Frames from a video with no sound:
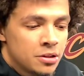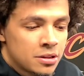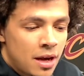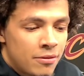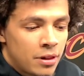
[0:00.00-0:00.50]

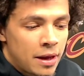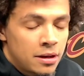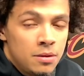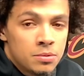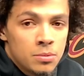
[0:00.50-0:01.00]
just I feel like
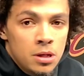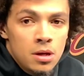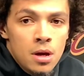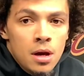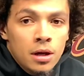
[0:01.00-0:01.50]
keeps me
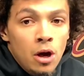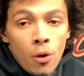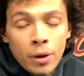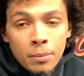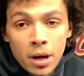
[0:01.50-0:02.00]

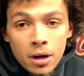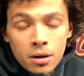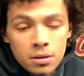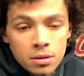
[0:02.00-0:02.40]
going better.